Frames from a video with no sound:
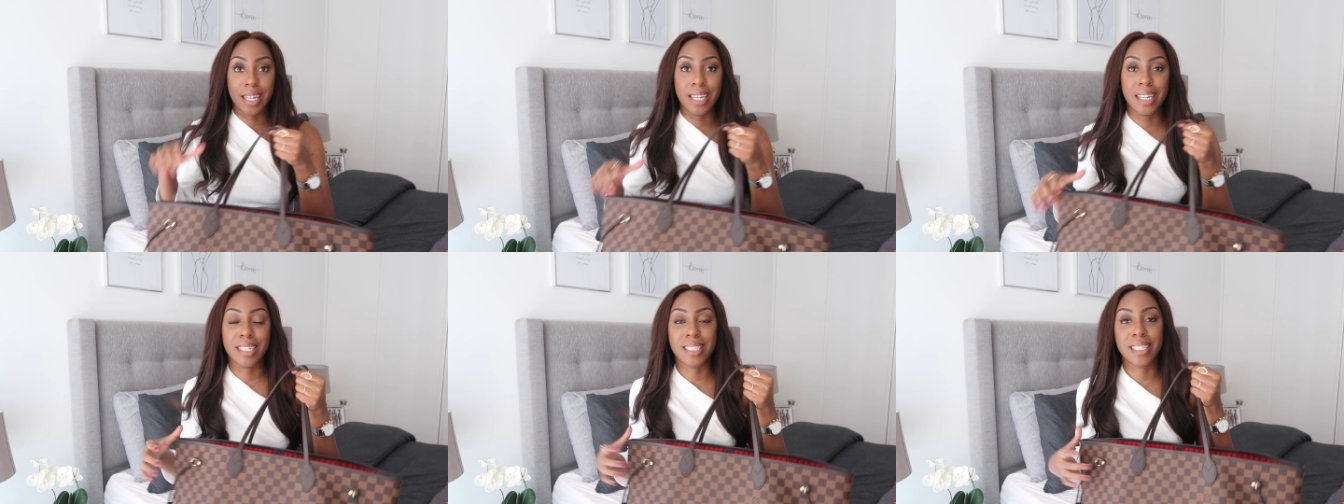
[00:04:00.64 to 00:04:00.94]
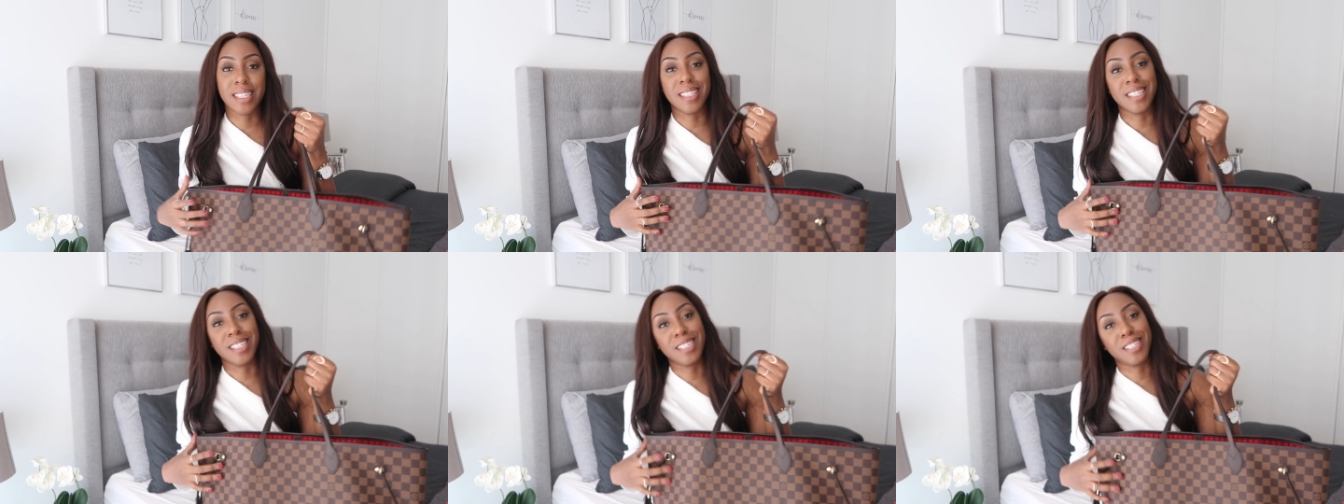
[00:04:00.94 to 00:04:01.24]
the
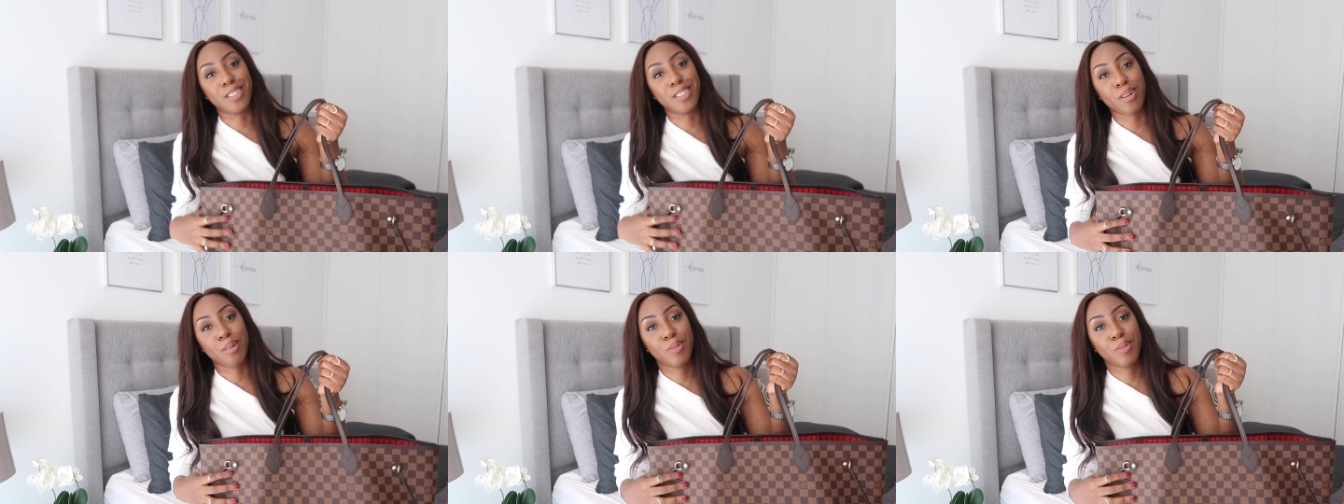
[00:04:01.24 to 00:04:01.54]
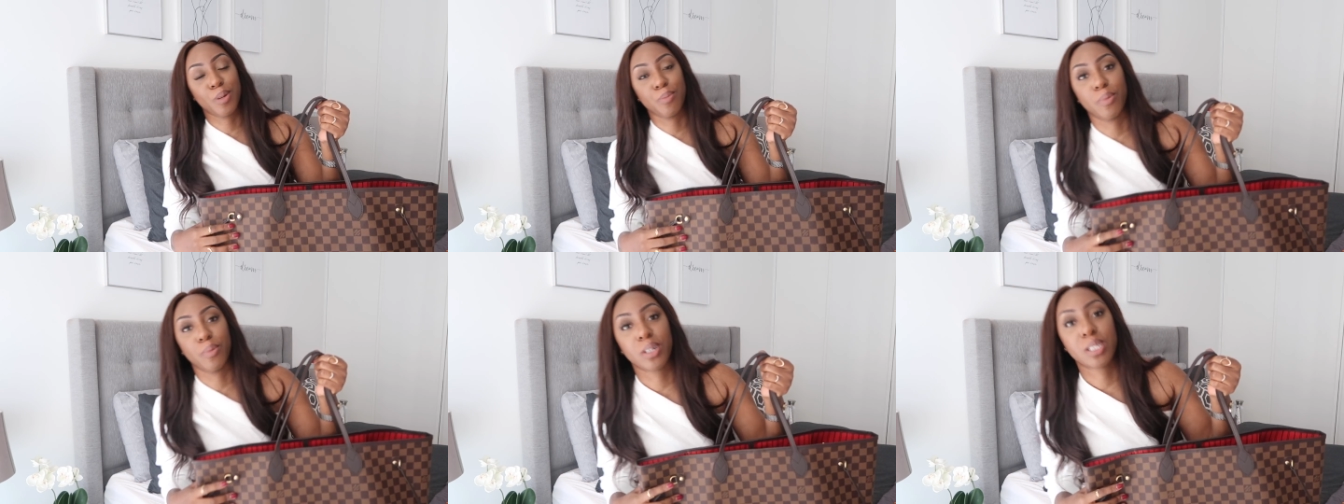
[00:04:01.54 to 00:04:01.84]
links in the
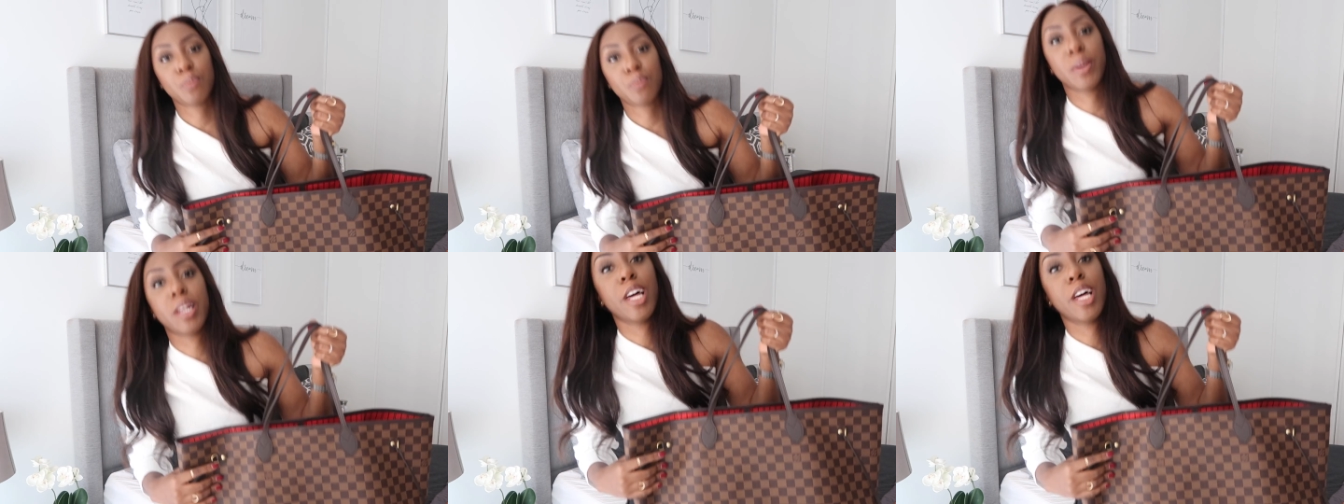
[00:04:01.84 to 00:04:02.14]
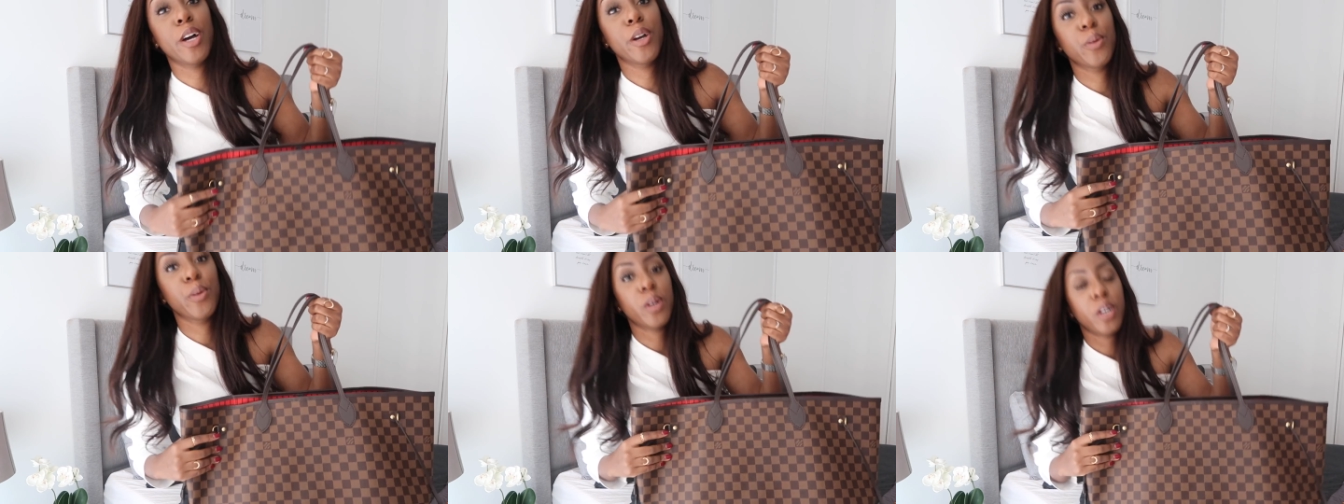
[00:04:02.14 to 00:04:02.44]
description box
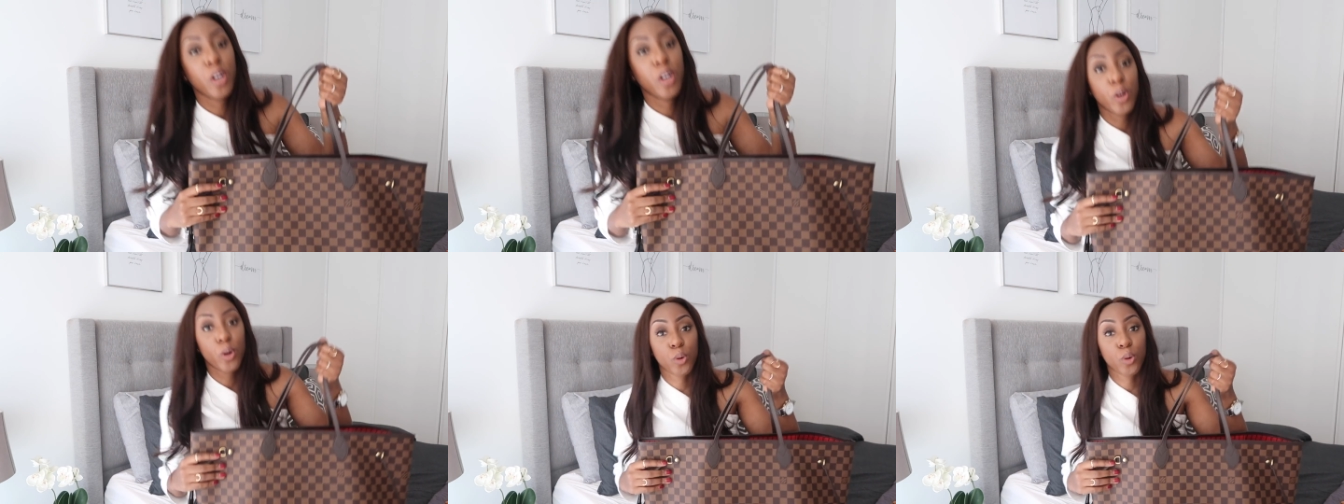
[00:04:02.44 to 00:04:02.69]
below.